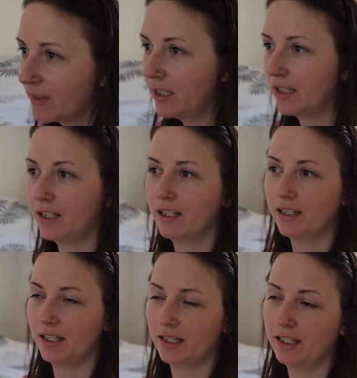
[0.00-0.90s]

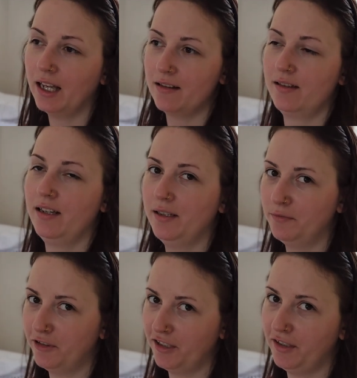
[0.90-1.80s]
And as I am
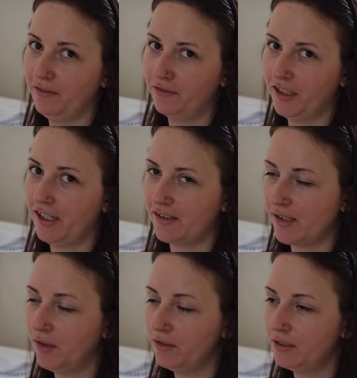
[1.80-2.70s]
33 years
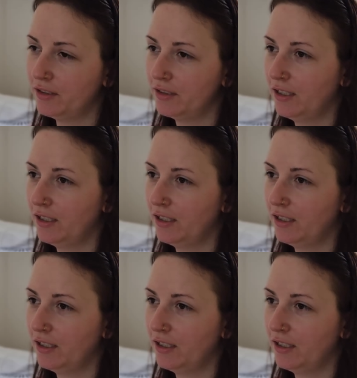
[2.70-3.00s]
old,